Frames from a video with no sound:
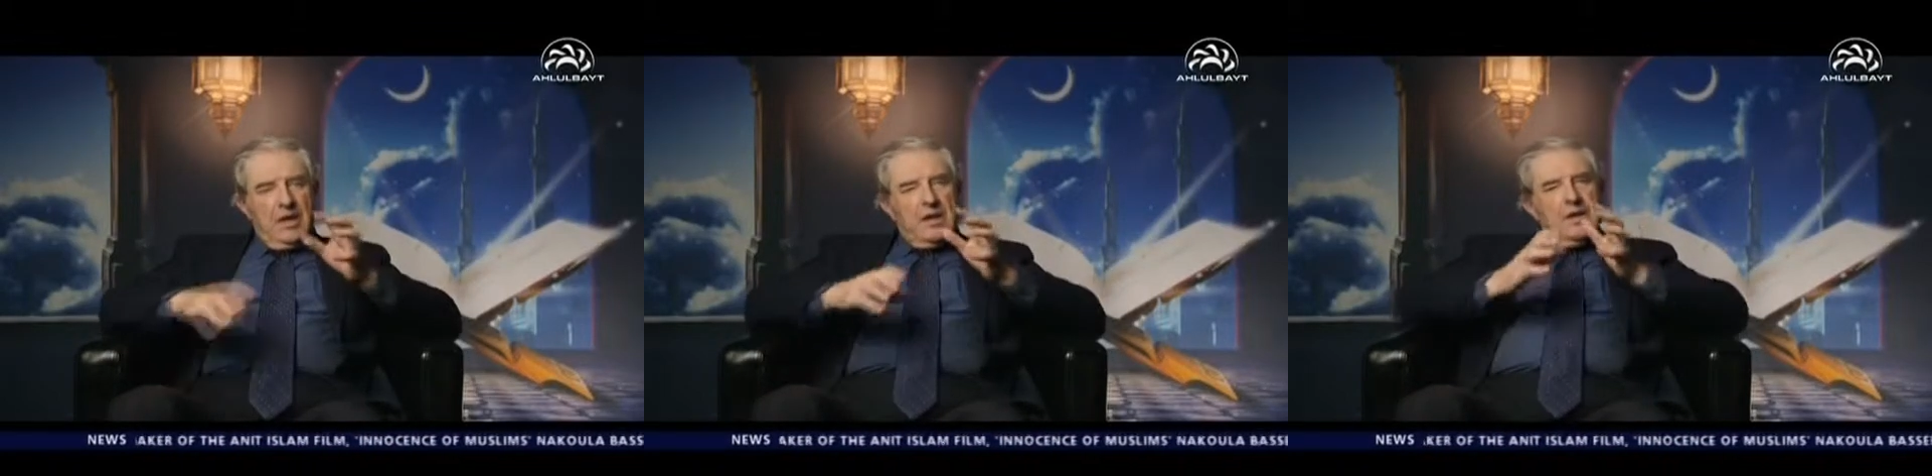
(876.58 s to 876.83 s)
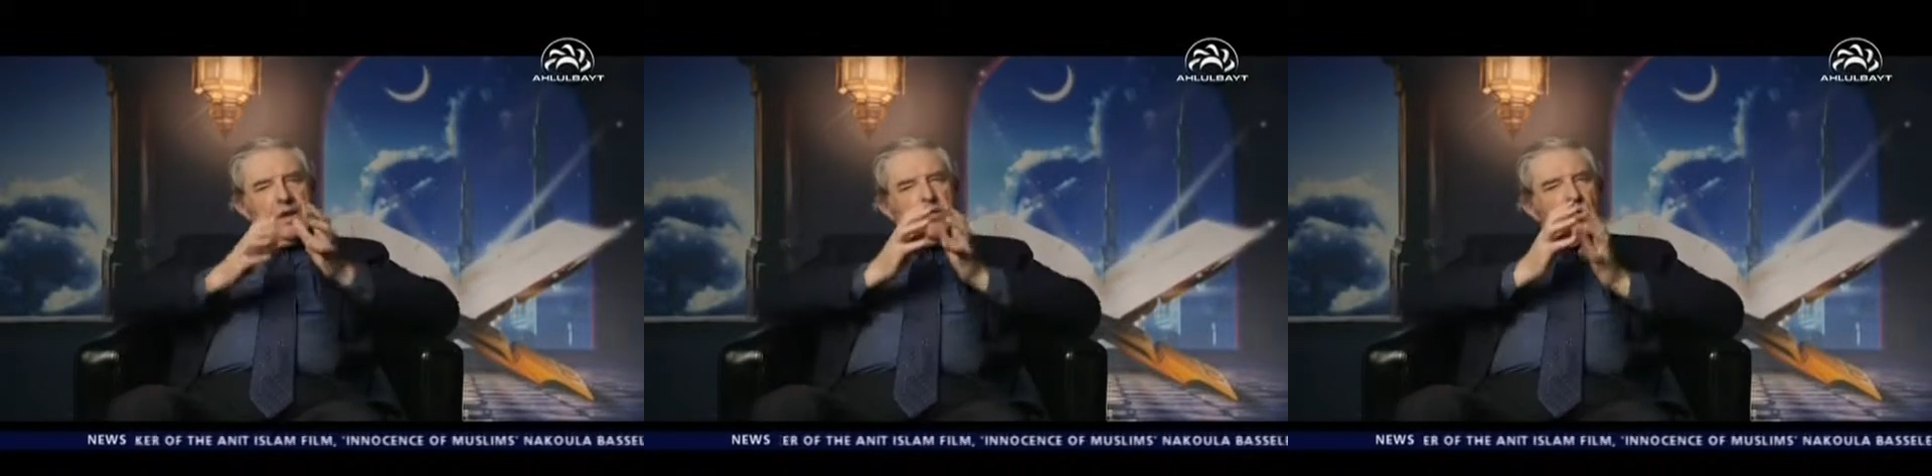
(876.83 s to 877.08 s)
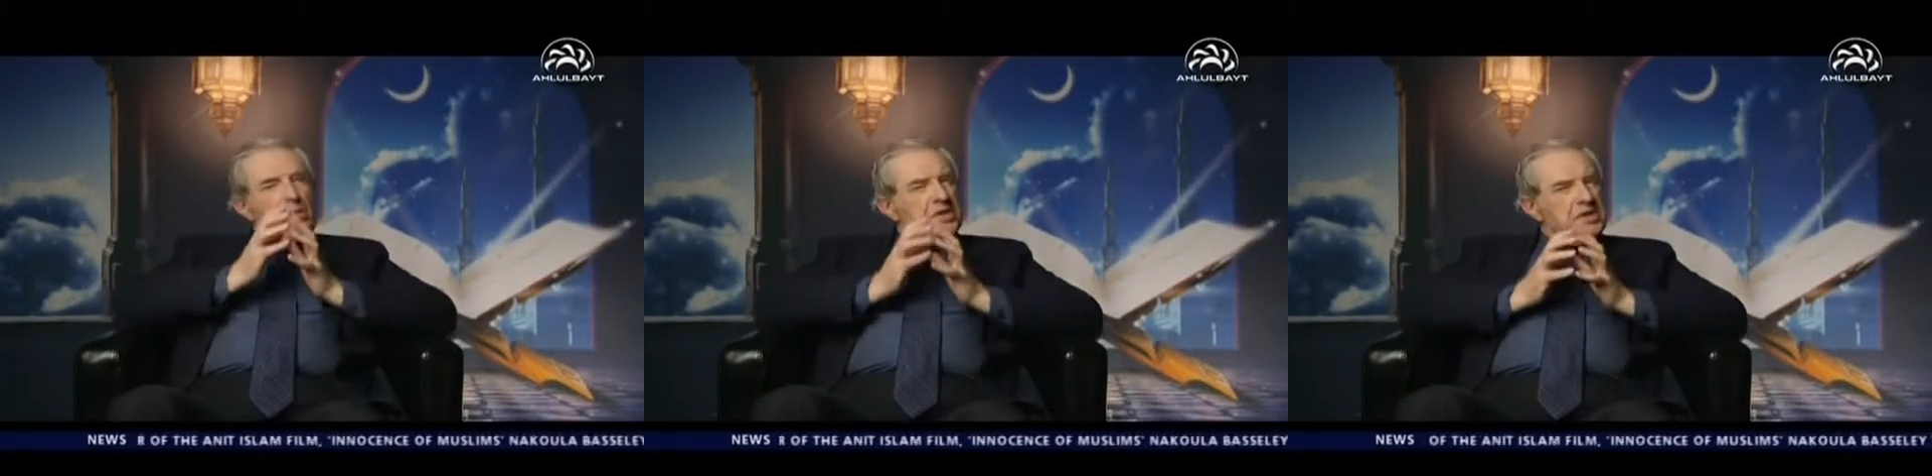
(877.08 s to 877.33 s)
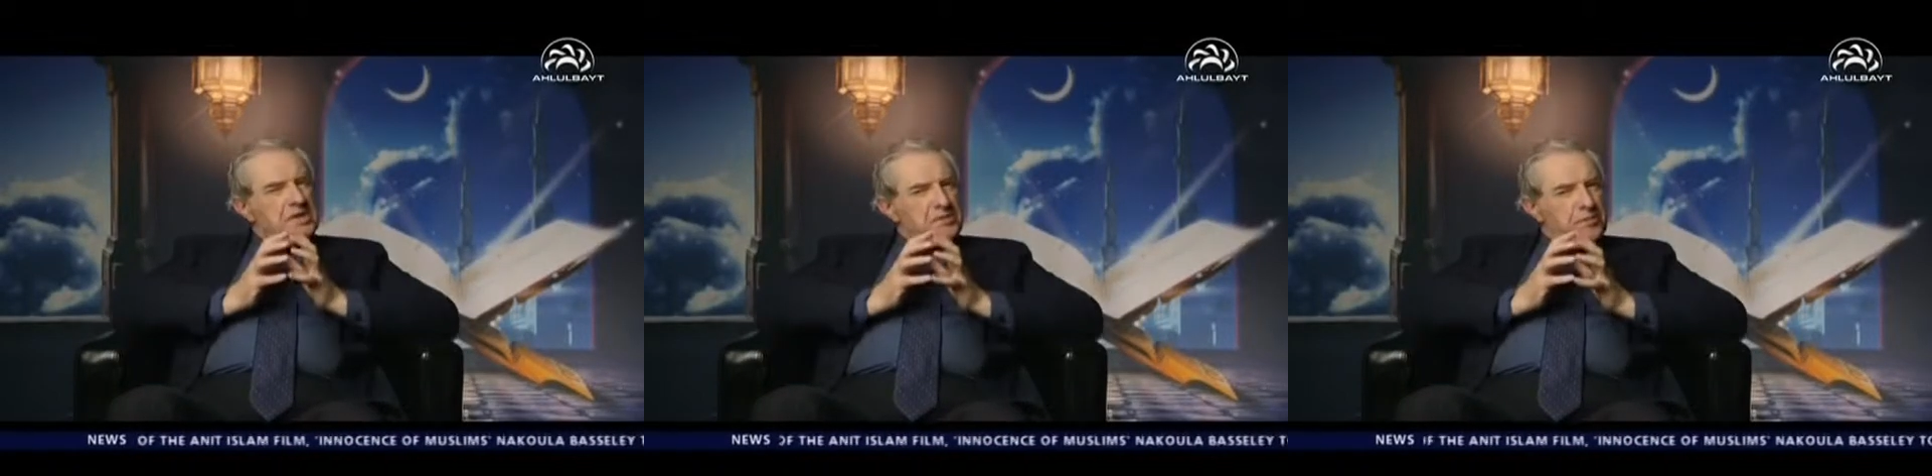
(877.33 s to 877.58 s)
Now,
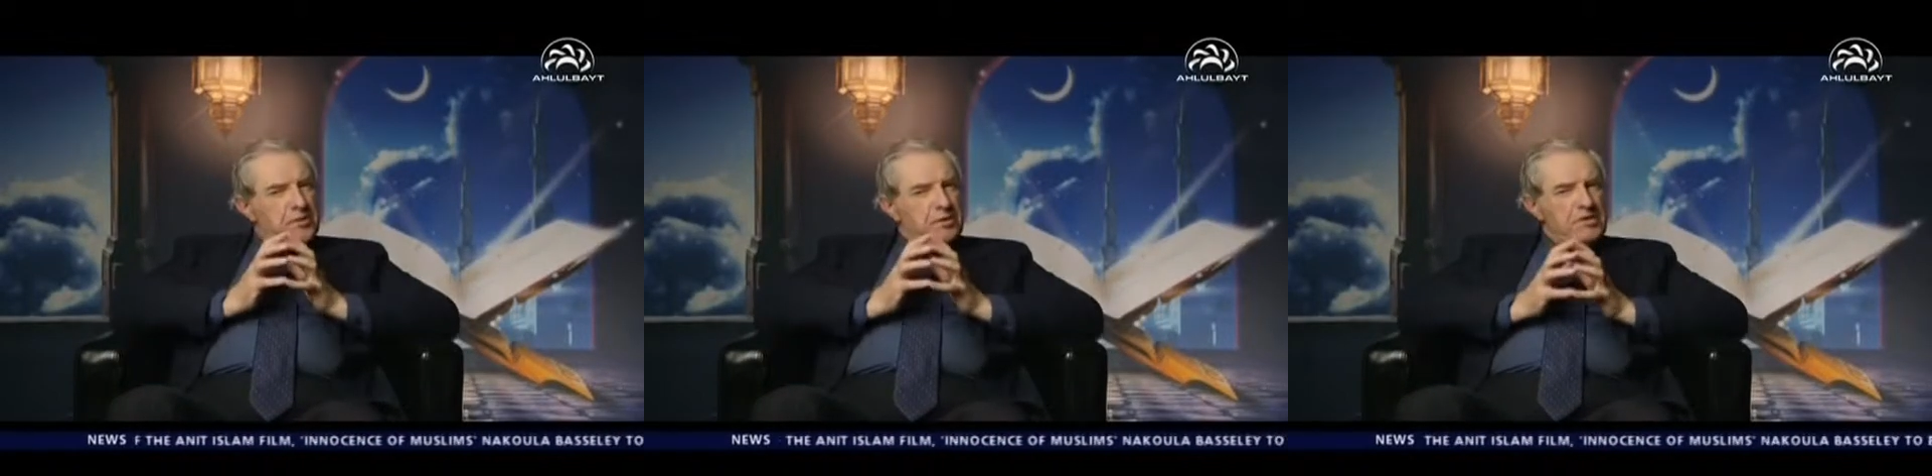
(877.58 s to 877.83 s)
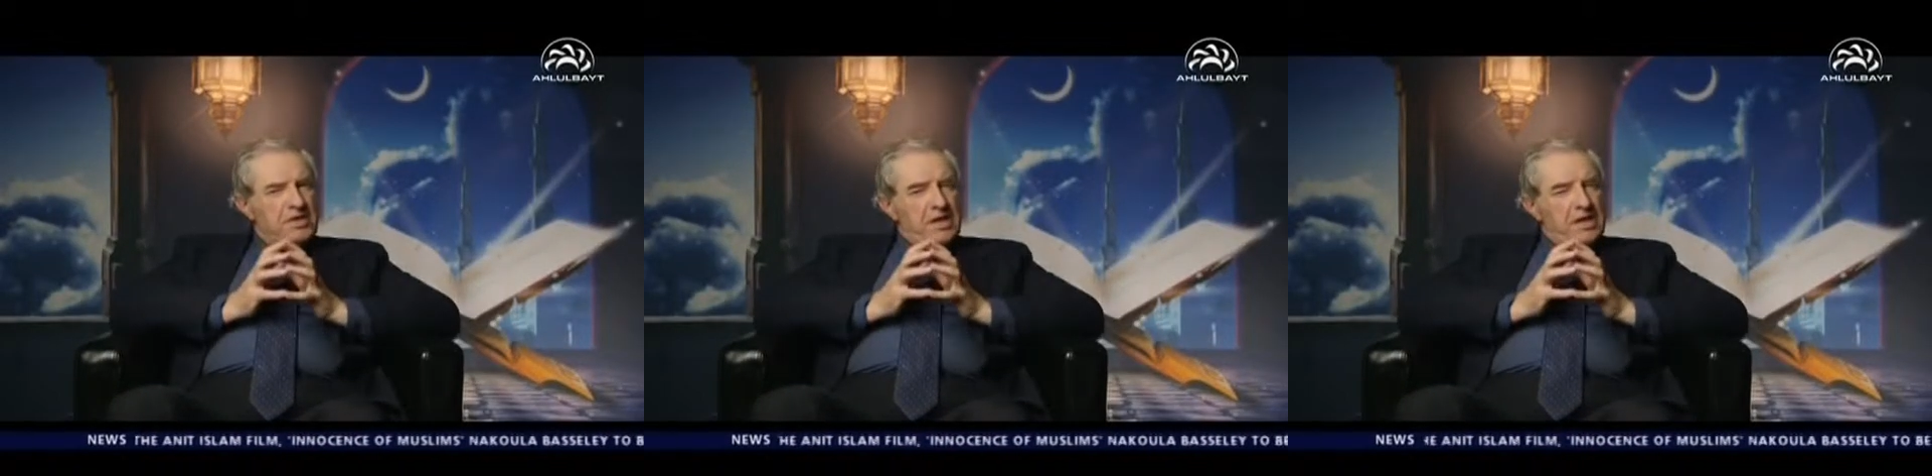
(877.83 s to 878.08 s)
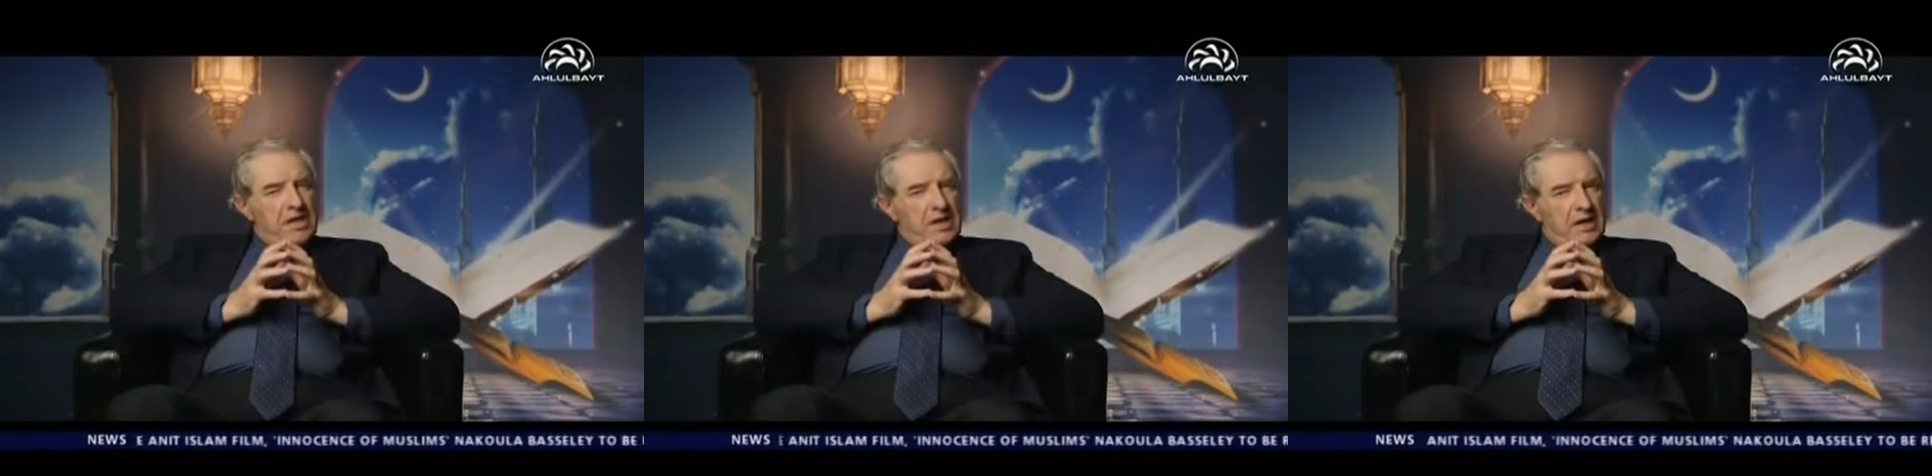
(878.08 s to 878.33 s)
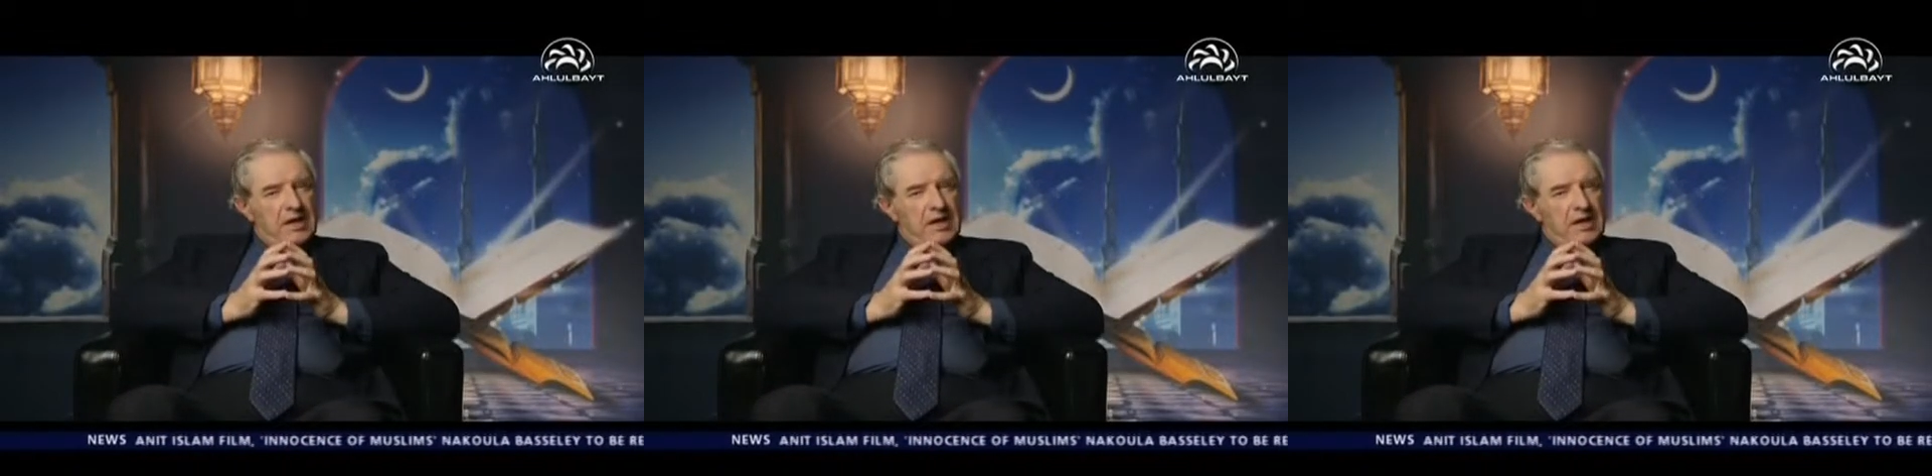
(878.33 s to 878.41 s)
what is beauty